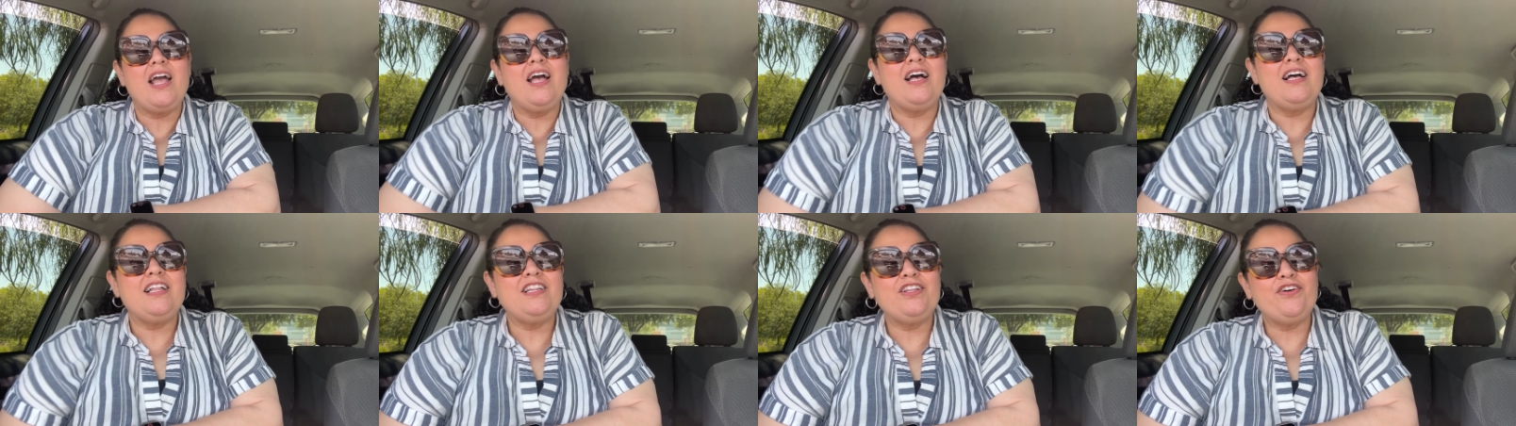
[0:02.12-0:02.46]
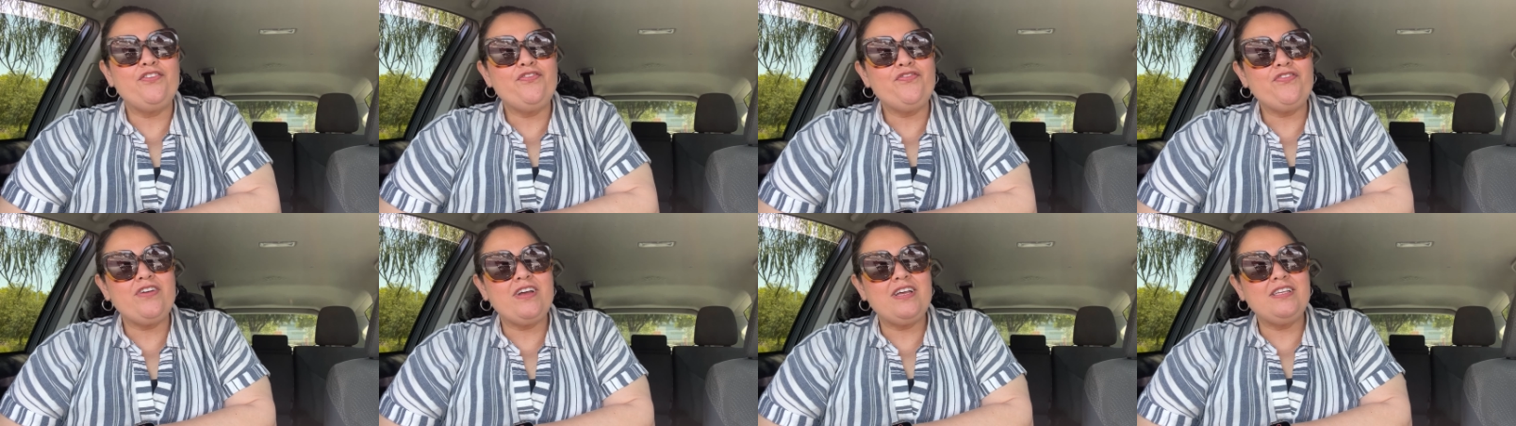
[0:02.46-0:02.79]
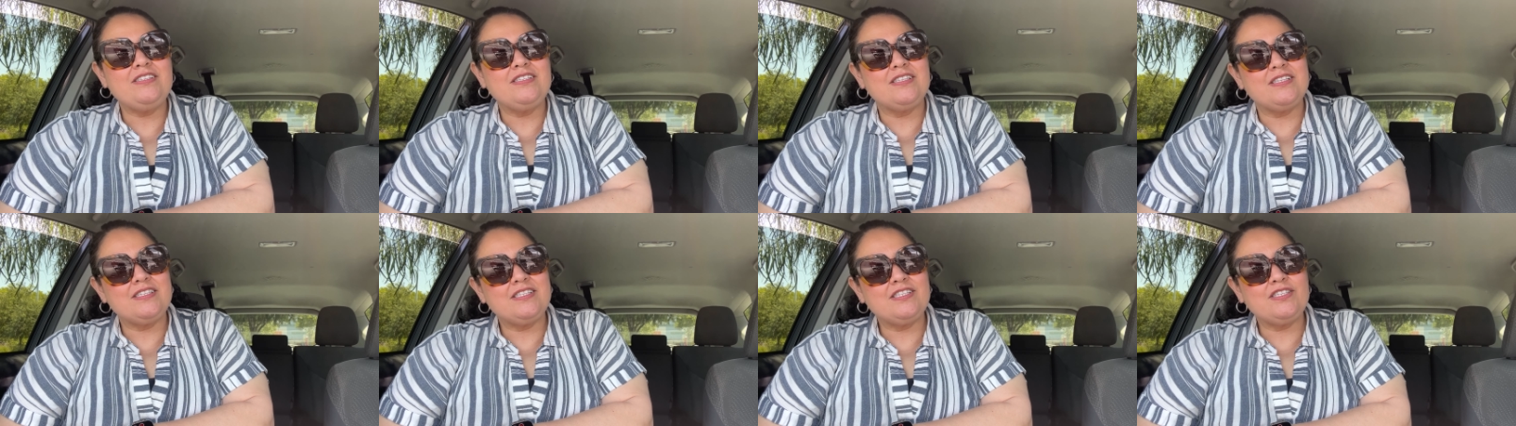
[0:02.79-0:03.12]
Hello
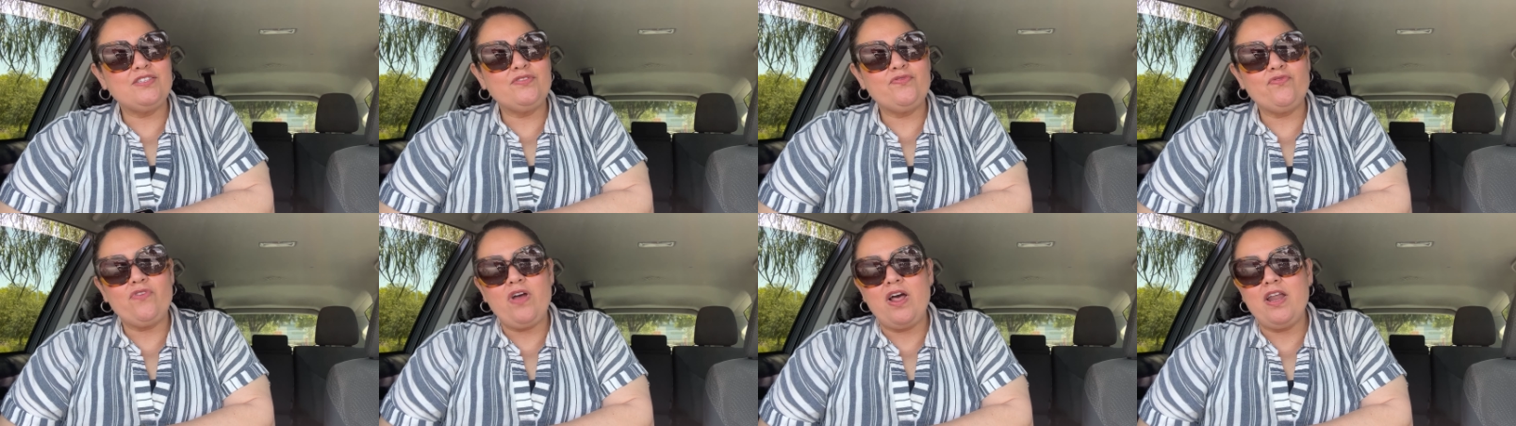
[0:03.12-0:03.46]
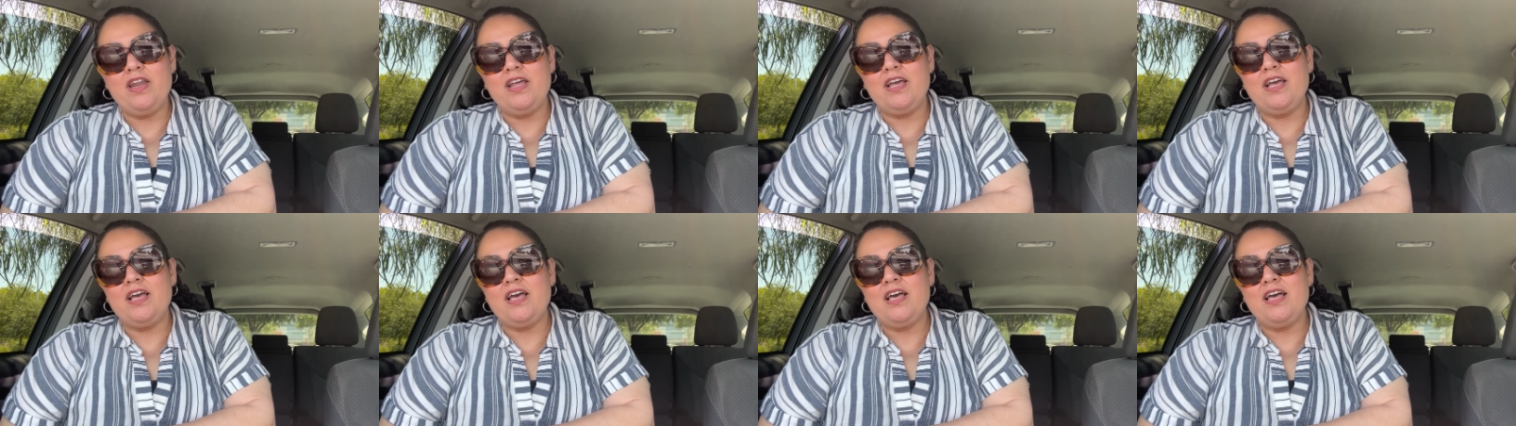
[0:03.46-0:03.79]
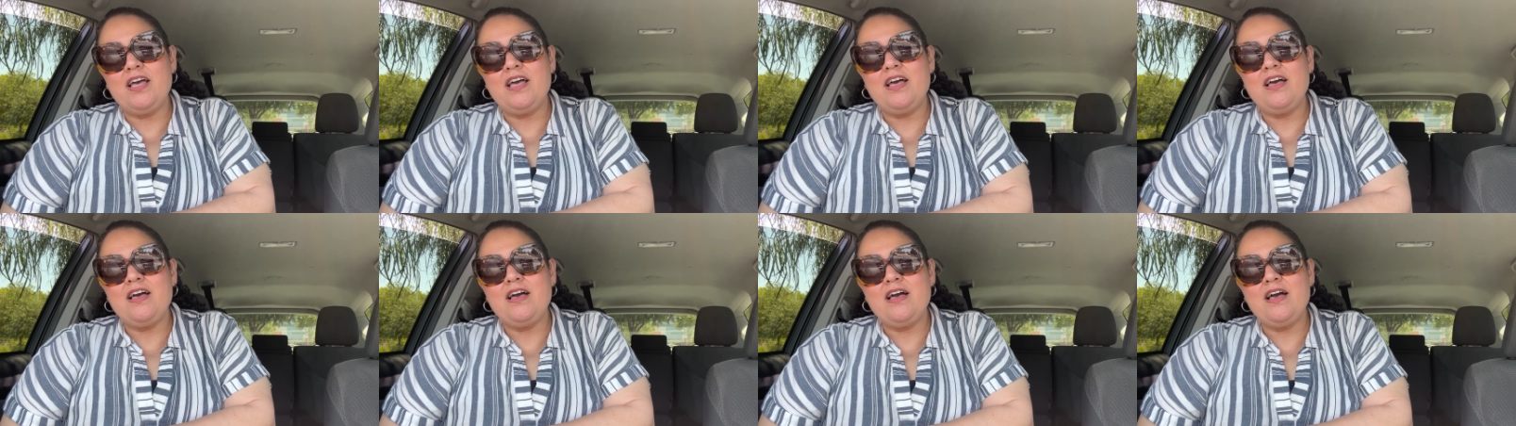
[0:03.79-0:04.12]
friends, this is
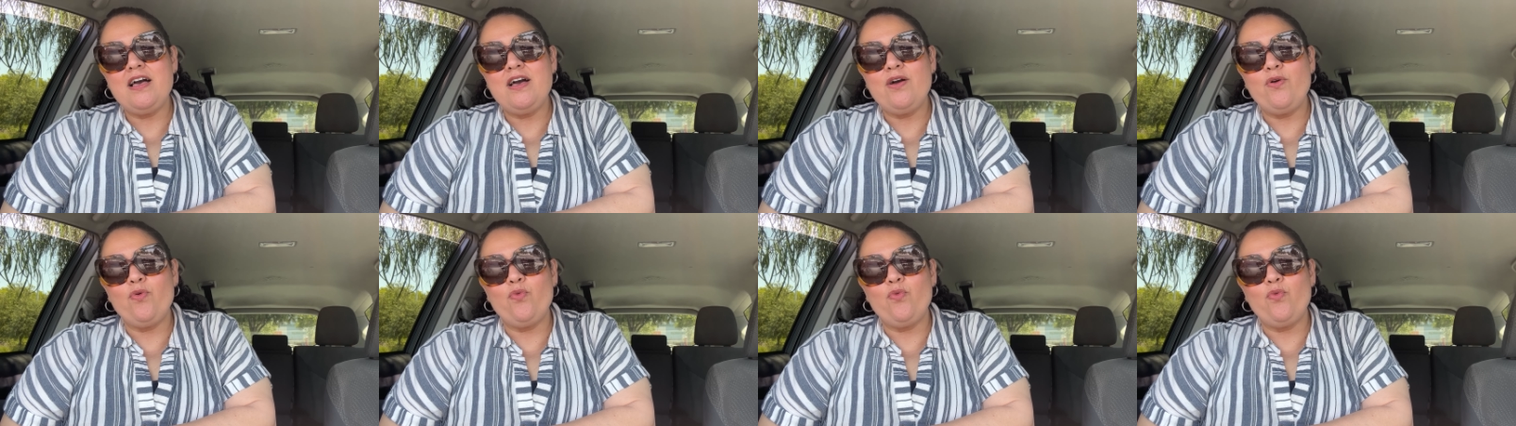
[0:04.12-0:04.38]
Veronica.